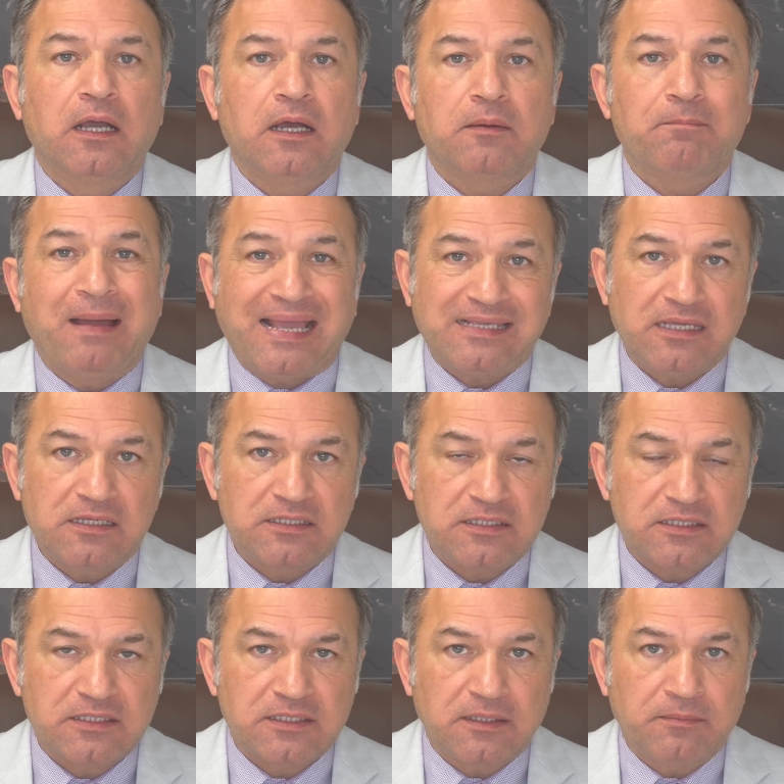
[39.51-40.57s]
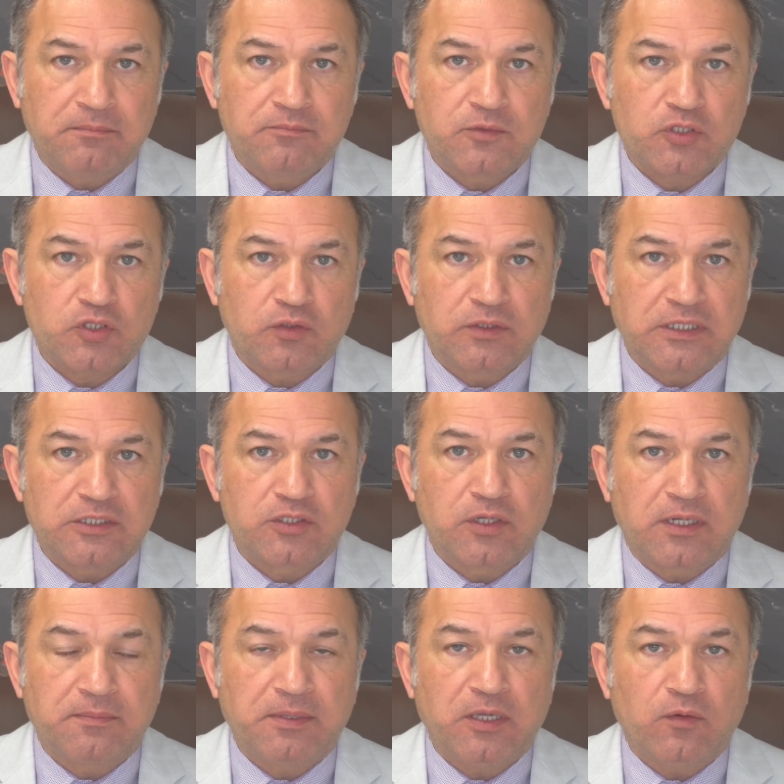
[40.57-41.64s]
banking system. So there's going
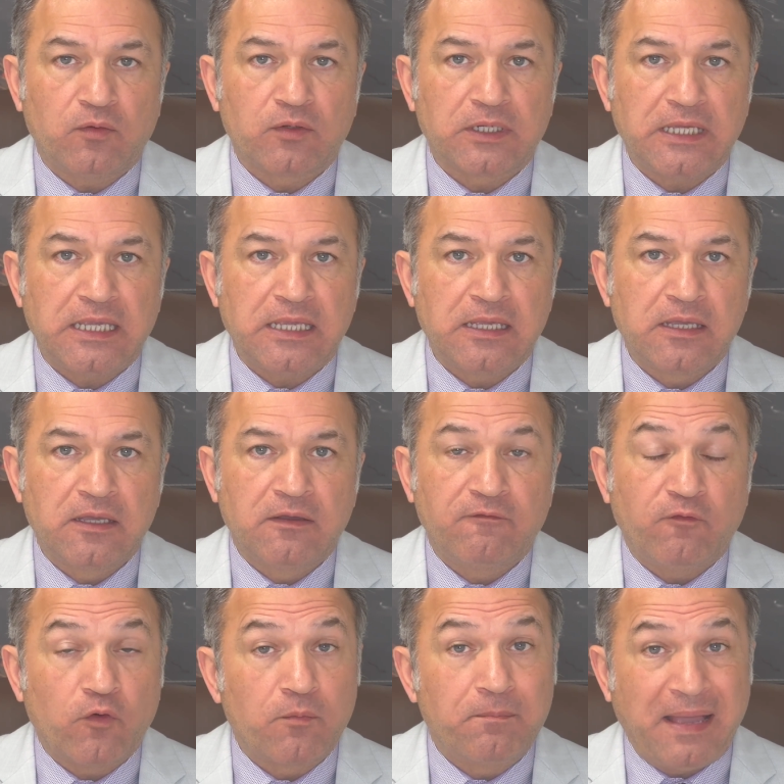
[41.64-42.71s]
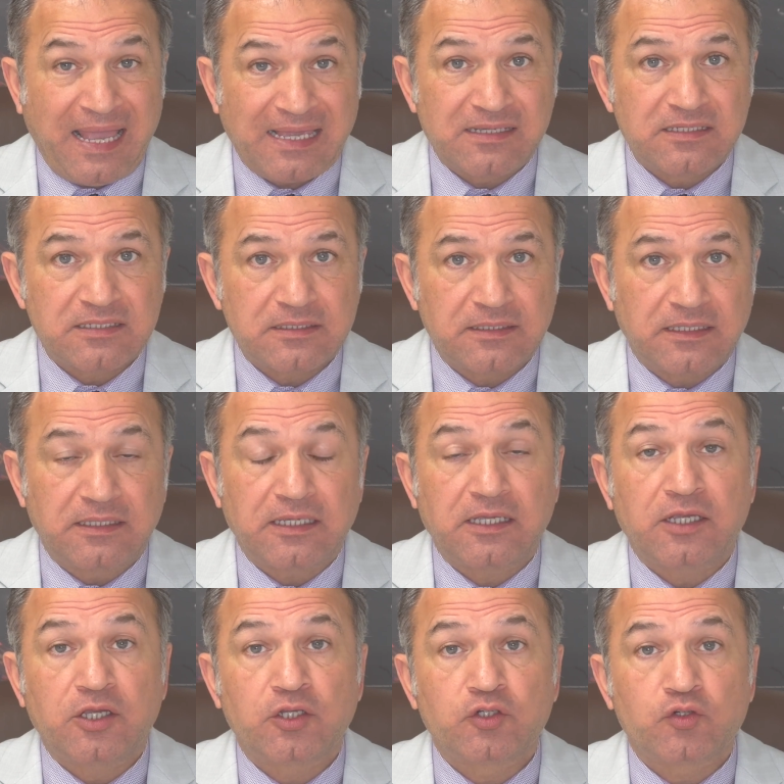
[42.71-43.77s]
to be only 4 banks that they can
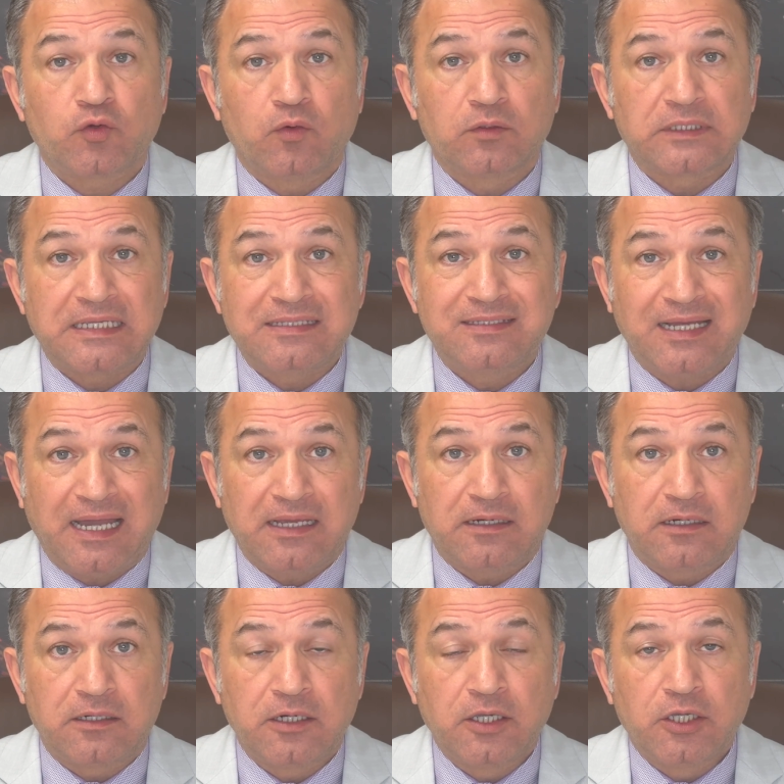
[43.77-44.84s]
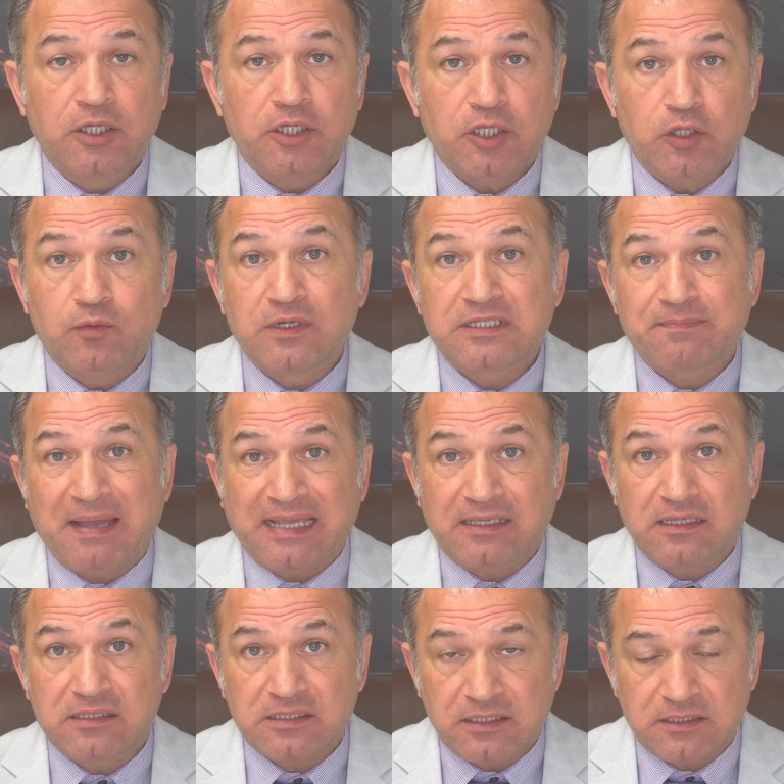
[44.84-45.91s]
control the entire US
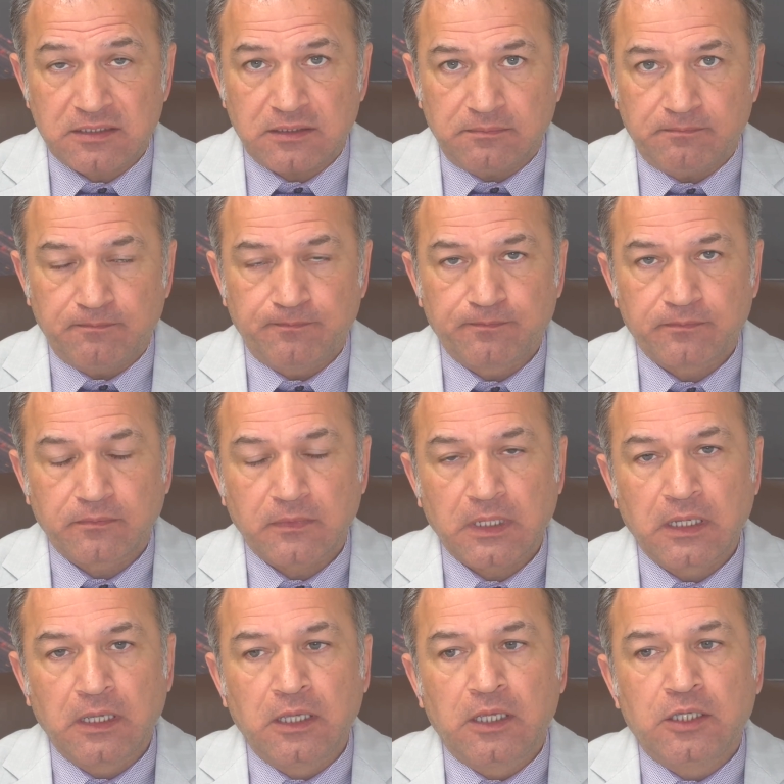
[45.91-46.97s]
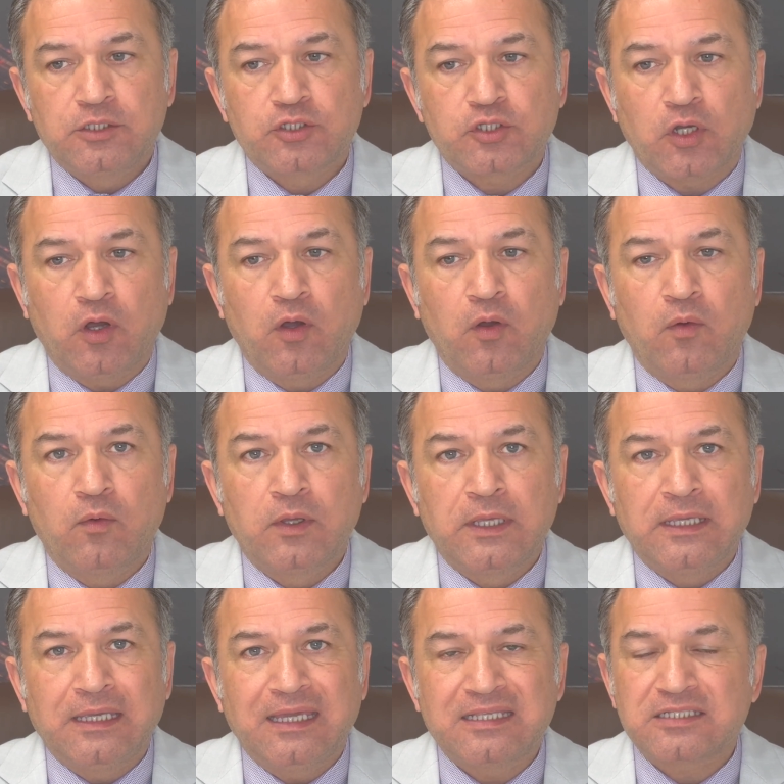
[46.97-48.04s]
banking system. So
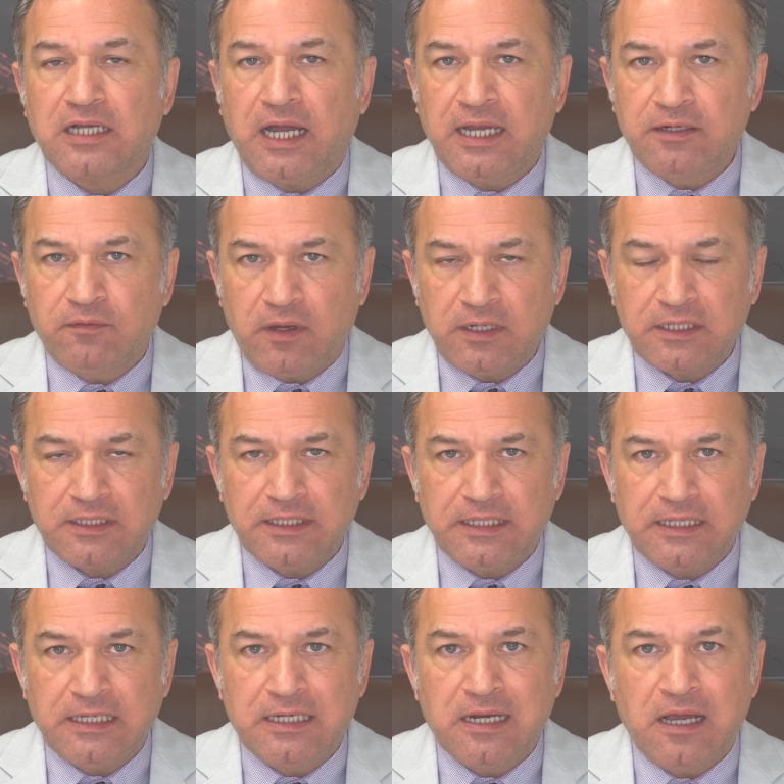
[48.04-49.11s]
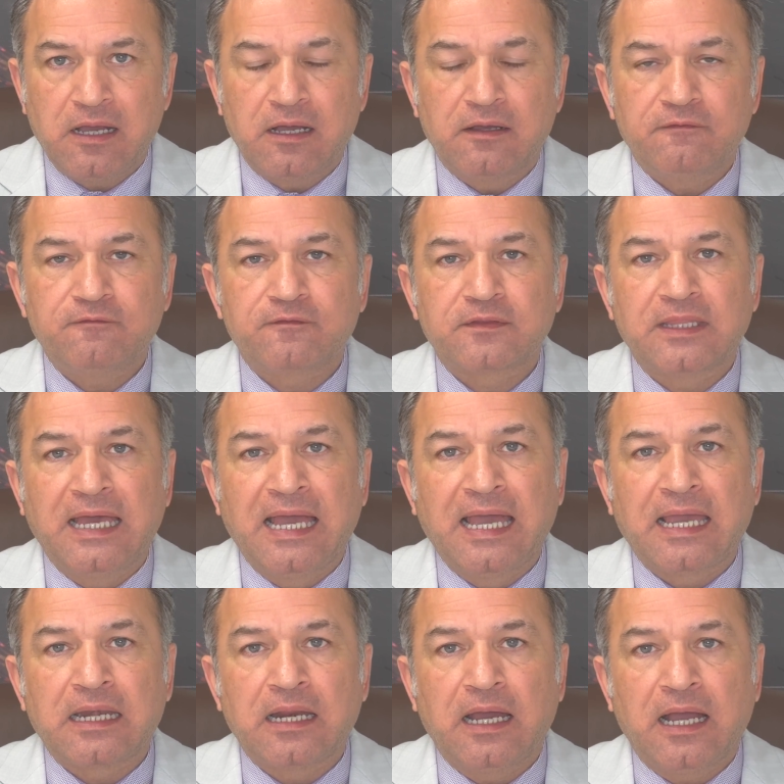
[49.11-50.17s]
it's ironically enough
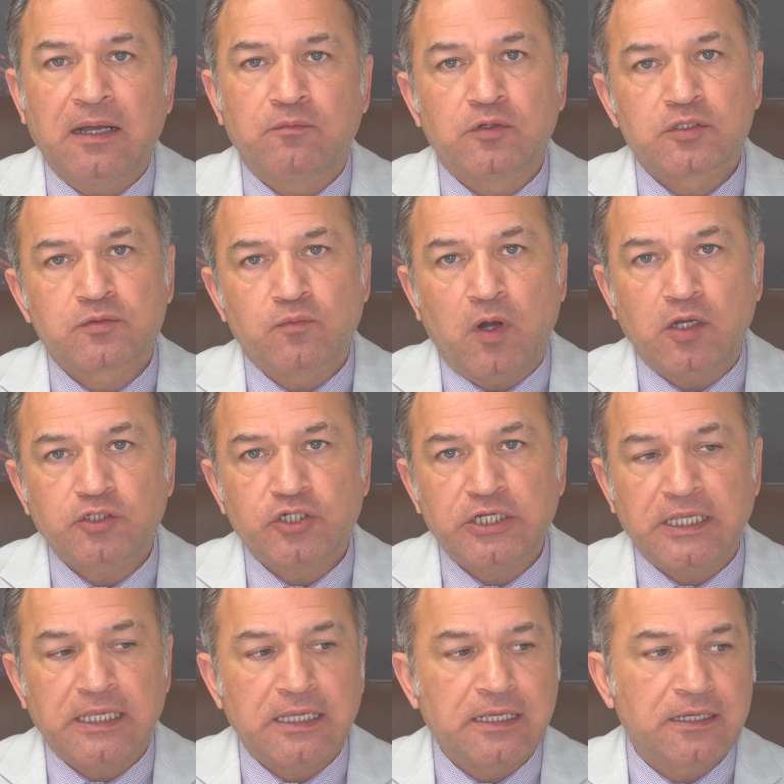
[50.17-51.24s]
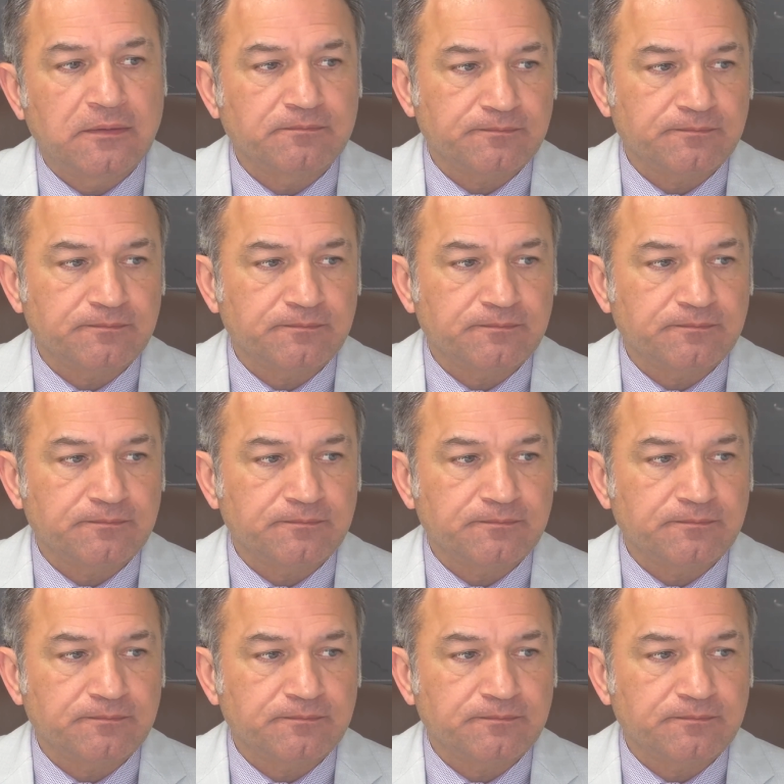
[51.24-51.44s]
that I was watching